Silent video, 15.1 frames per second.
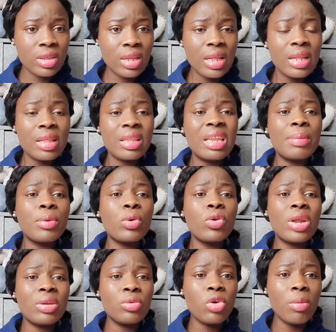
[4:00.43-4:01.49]
Let the neighbor know
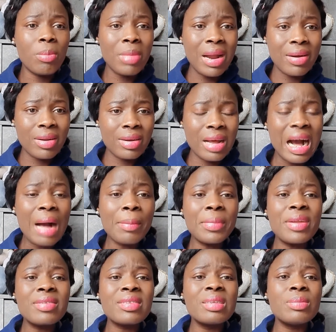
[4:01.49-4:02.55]
that you are married. How
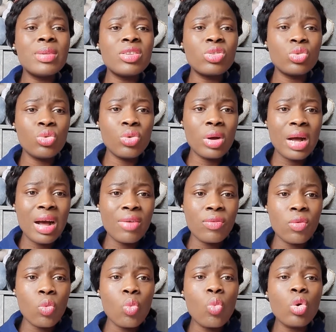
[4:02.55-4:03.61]
many siblings do you have?
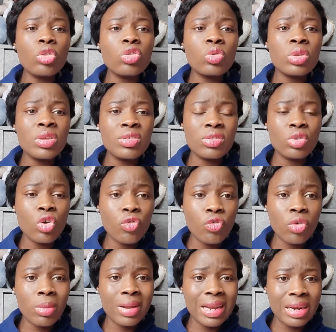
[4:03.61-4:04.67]
What is your
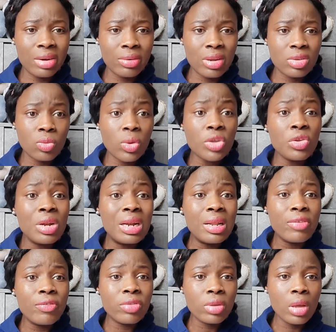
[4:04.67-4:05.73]
formal address? Where you
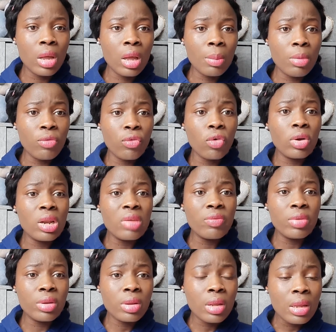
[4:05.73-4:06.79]
lived before
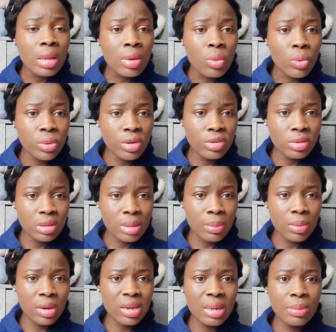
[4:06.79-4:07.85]
living with this
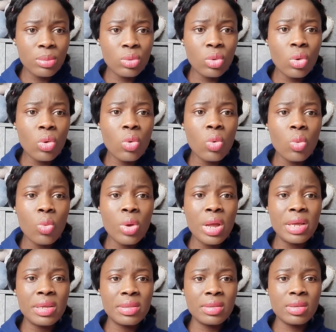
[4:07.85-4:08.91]
neighbor? Let them know where
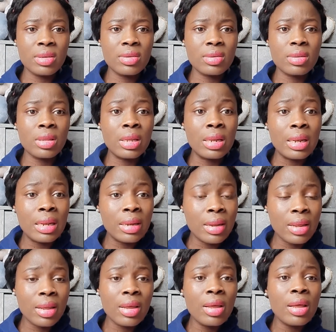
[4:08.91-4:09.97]
it is.
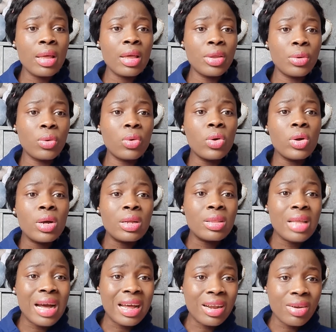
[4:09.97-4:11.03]
The
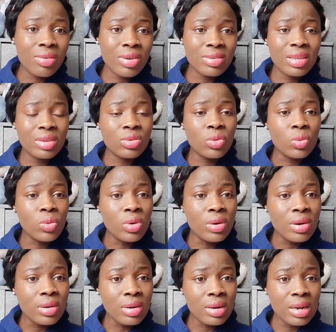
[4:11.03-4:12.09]
address that you
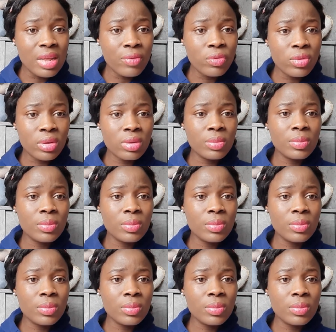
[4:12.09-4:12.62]
lived,